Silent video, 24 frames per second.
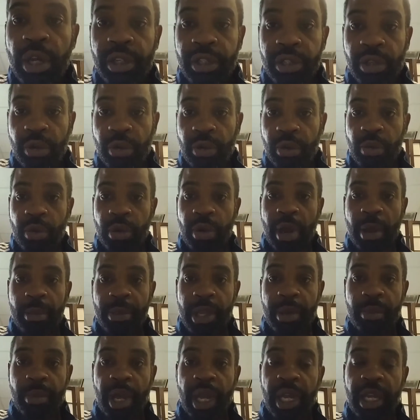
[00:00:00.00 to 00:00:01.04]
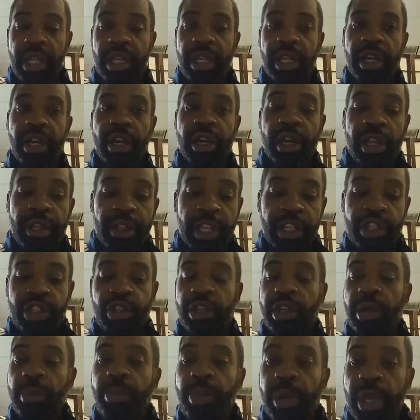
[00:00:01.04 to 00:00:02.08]
So what do I mean by clear? That
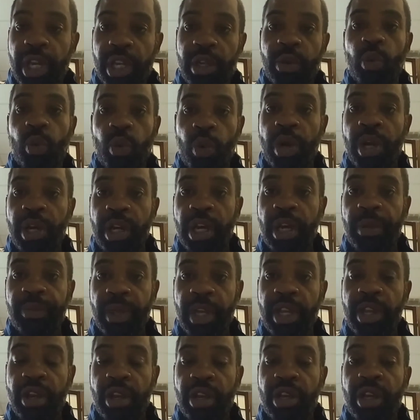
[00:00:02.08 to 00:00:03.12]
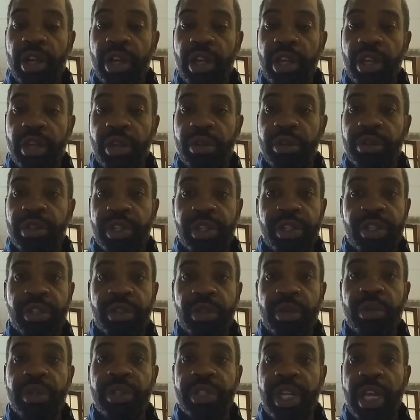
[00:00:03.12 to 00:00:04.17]
you can pick one up that you're going to use as
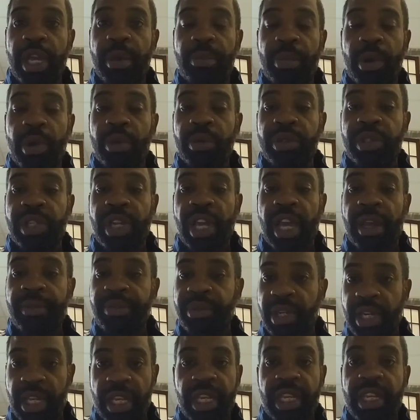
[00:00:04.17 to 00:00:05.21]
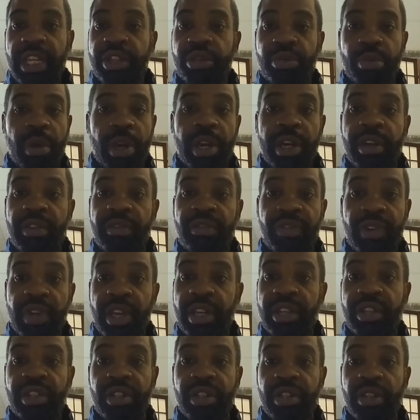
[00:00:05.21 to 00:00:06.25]
soon as that boat stops and he gets ready to
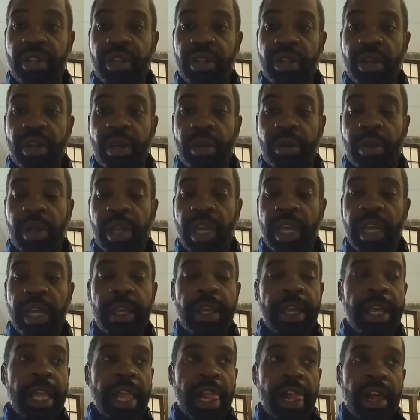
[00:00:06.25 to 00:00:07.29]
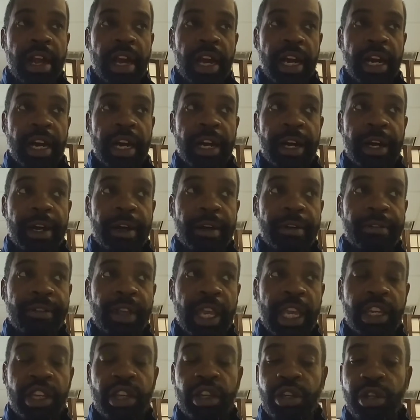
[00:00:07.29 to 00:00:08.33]
fish. Okay?
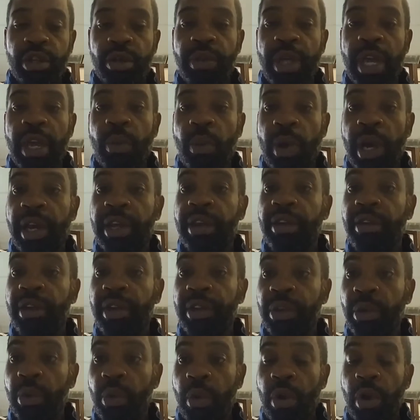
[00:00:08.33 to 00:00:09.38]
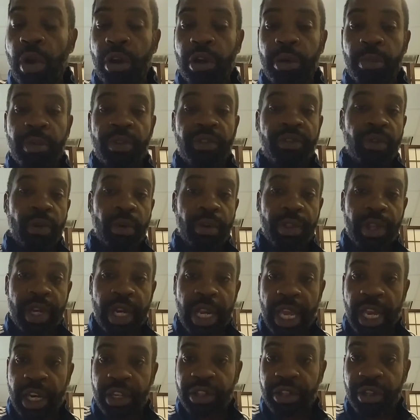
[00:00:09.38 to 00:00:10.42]
And you do that while you're in the water before the
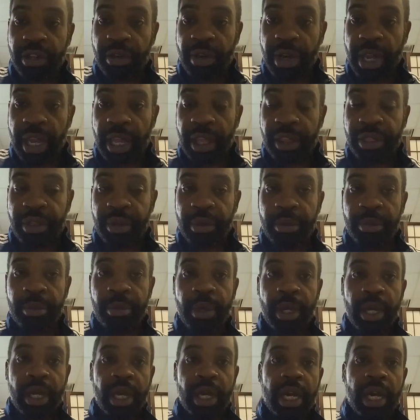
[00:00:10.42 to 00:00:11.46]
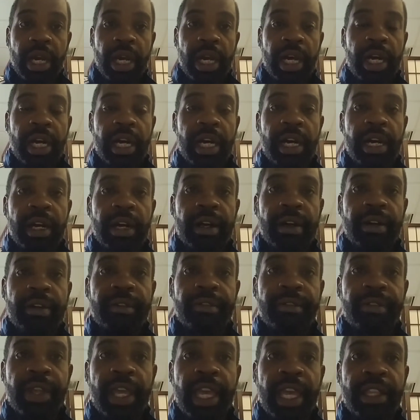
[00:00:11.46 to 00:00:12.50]
national anthem.
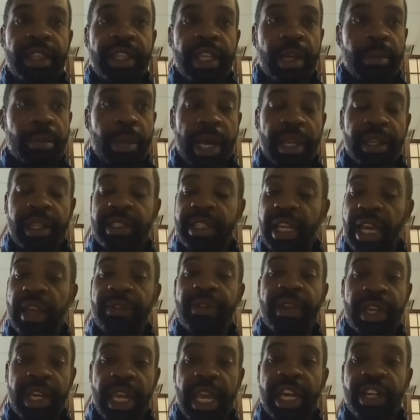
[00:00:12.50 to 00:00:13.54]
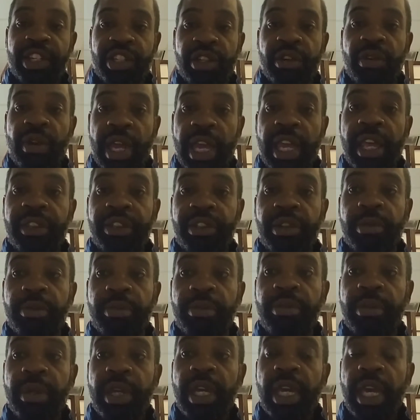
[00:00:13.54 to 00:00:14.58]
And then by the time the national
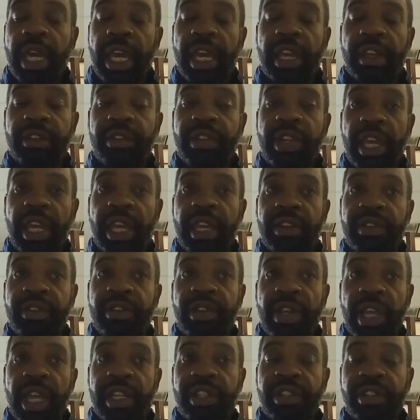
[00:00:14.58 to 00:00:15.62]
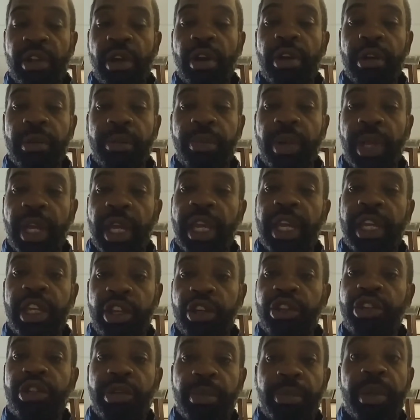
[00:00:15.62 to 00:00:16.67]
anthem has started playing,
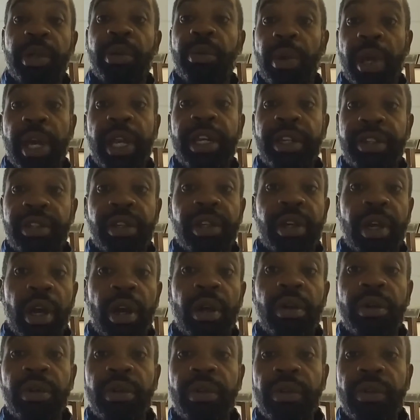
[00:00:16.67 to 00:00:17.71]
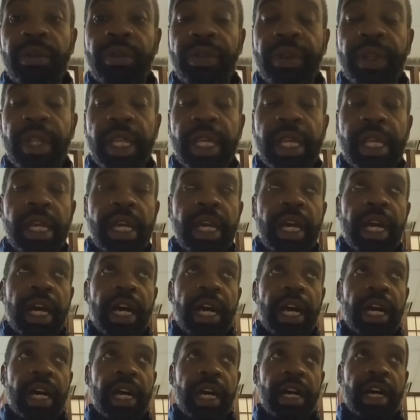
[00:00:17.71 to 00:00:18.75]
you should be ready to go.
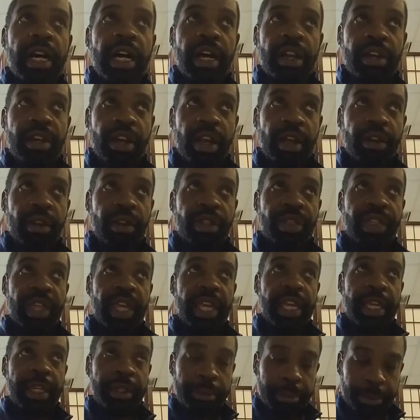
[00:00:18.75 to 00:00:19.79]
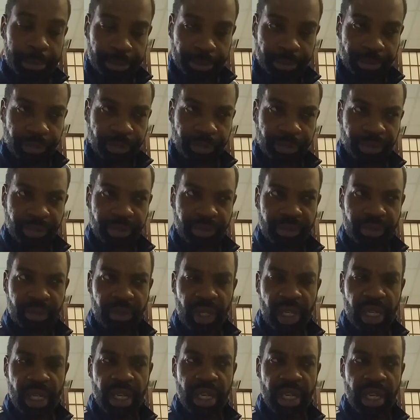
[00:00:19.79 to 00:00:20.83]
Another thing,
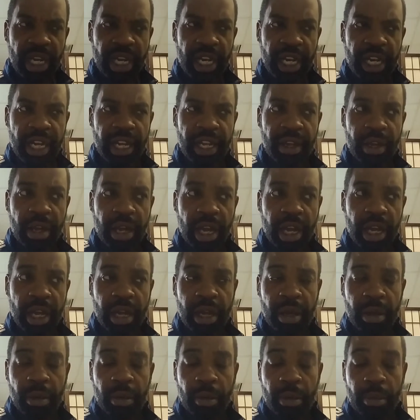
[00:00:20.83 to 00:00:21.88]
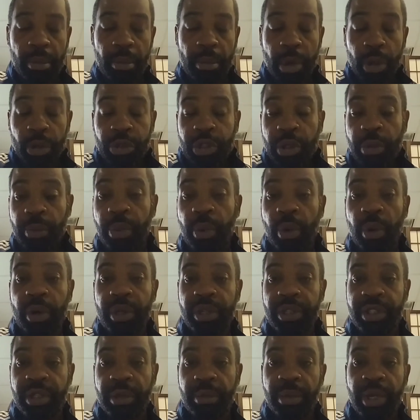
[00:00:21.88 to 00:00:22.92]
most
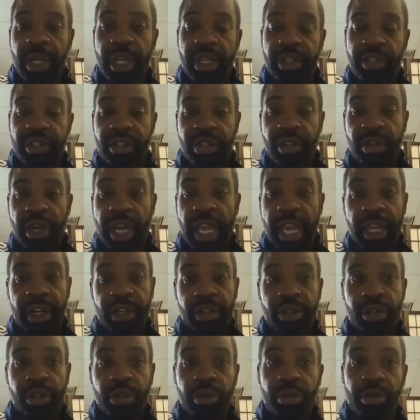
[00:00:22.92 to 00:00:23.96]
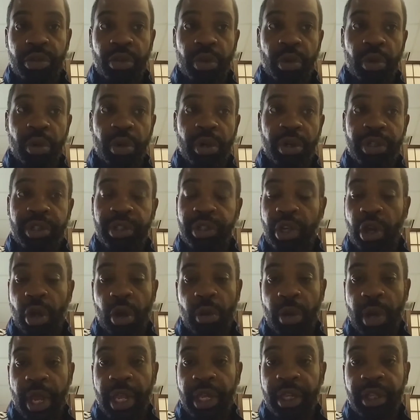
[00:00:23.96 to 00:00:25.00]
important to me, is your attitude towards
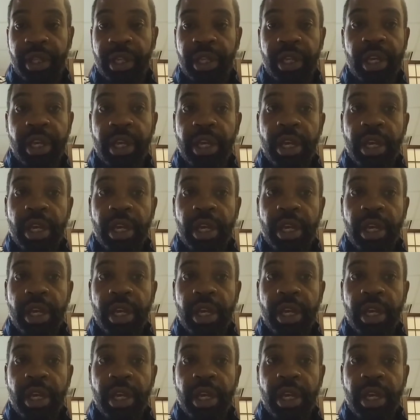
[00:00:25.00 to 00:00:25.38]
co-angling.